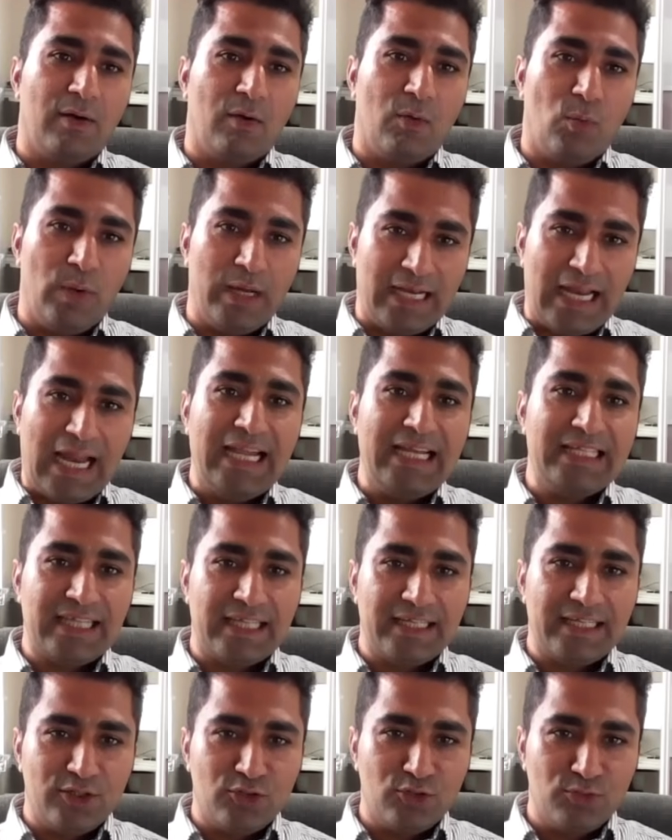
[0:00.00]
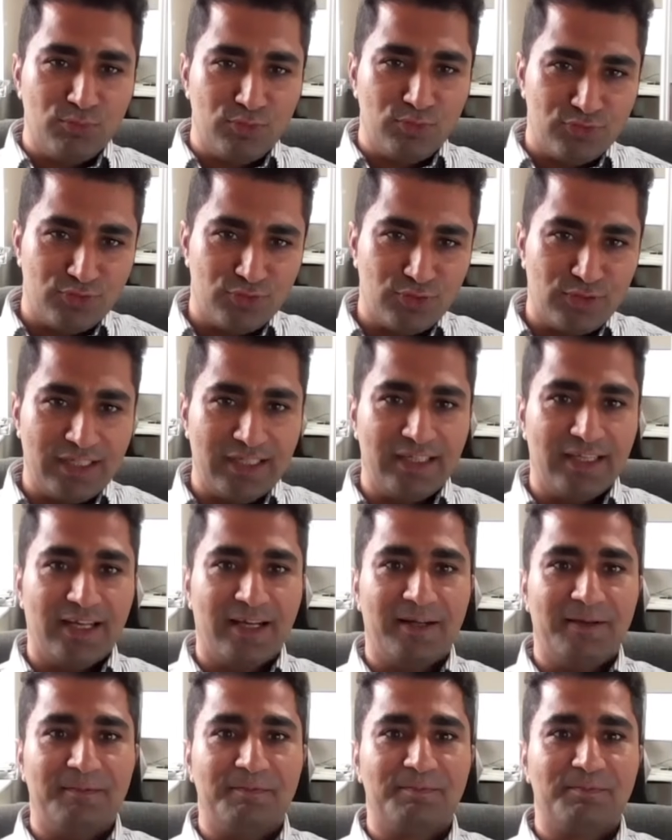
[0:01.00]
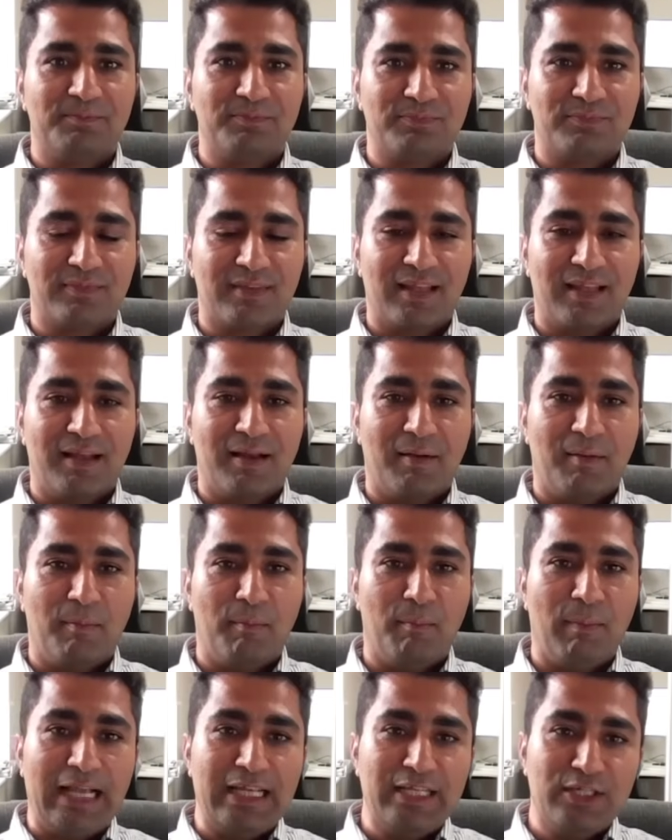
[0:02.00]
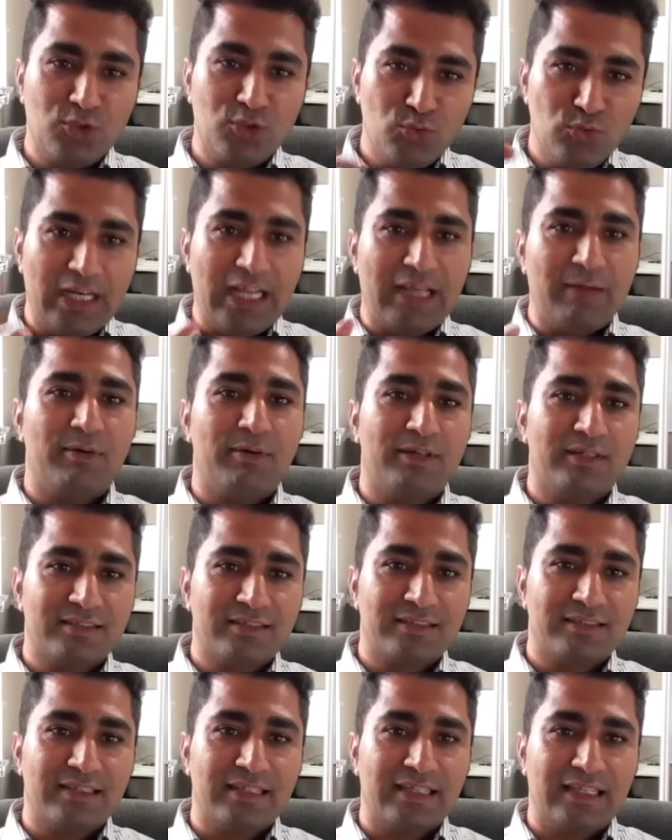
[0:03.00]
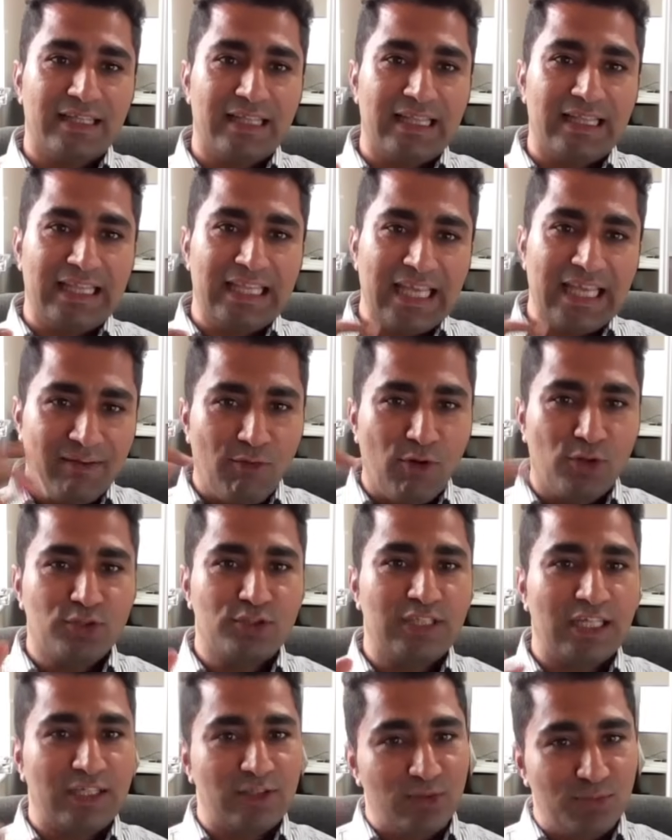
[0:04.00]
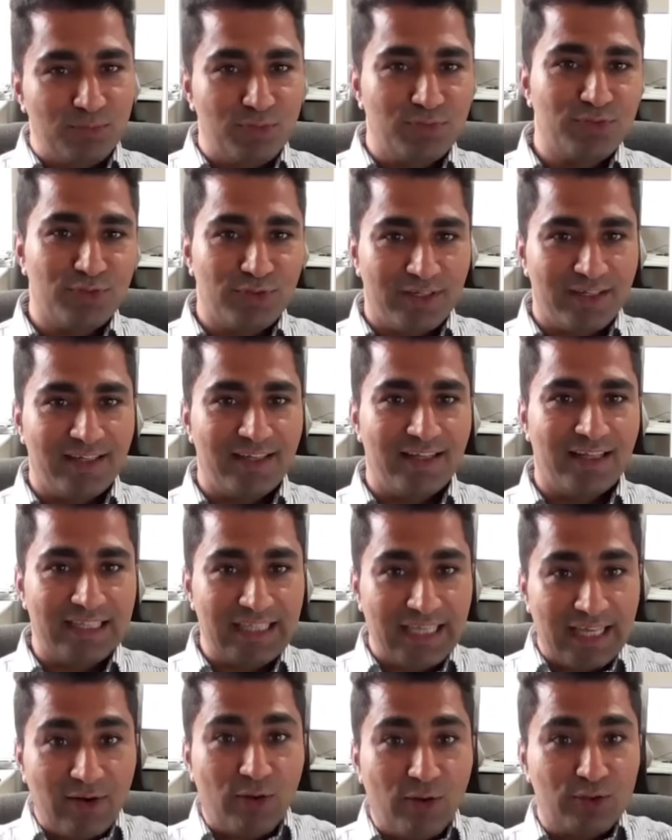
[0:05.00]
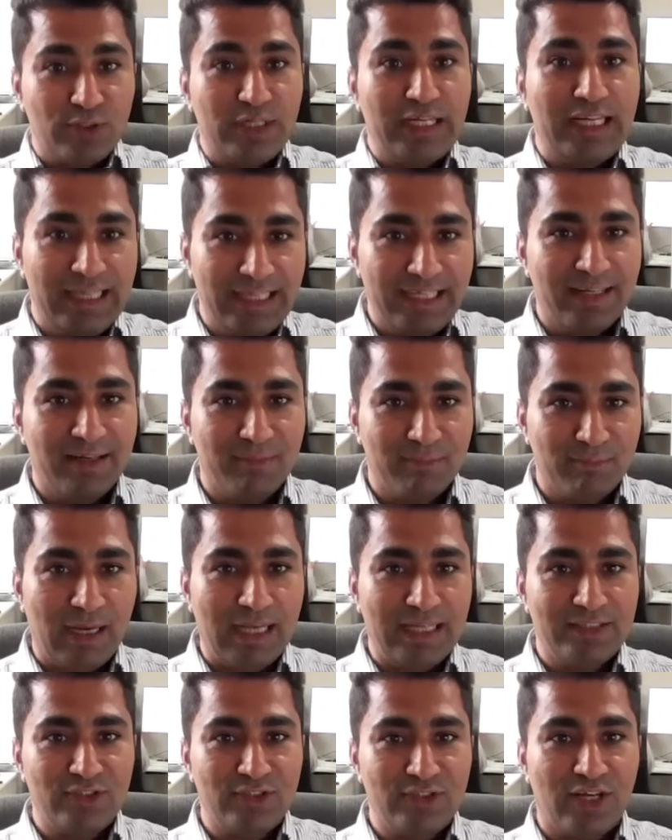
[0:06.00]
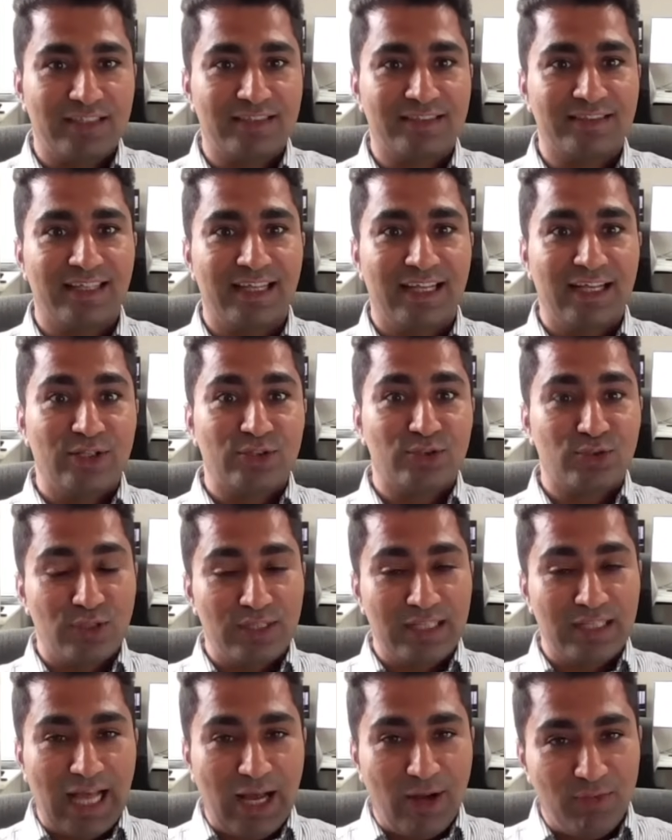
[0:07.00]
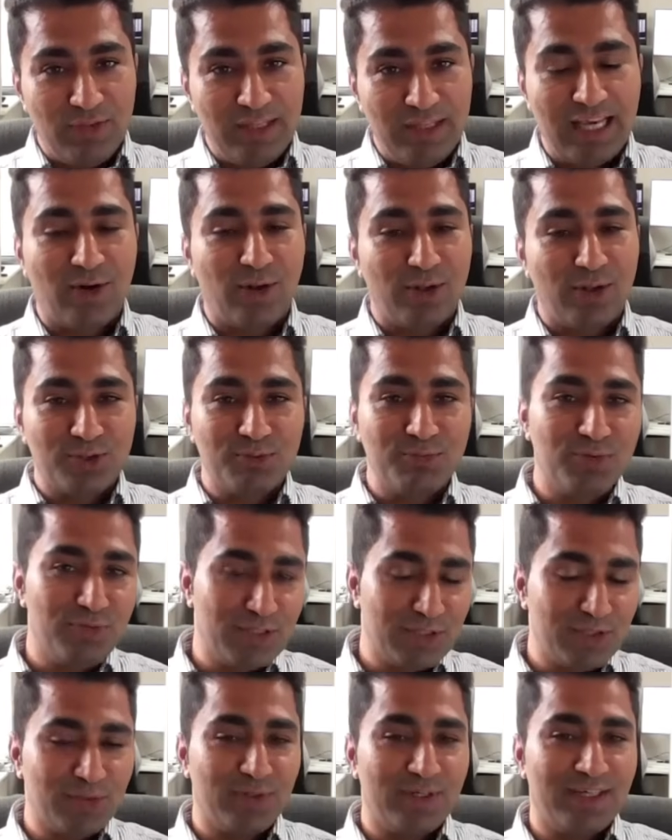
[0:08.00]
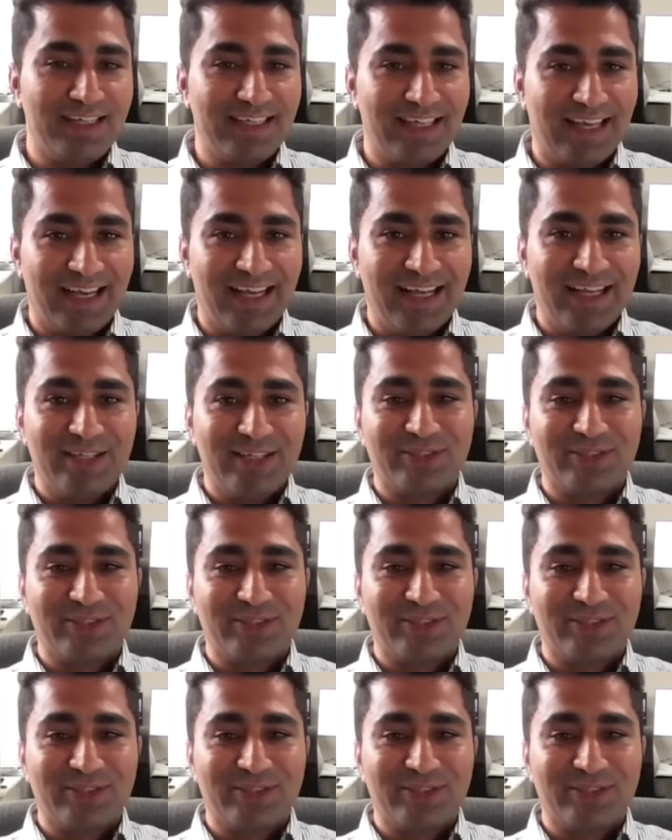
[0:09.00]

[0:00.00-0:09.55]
When I decided to move to India, my two neighbors, they have also decided to move to India. They are also Indian by chance. So now they are also moving to India.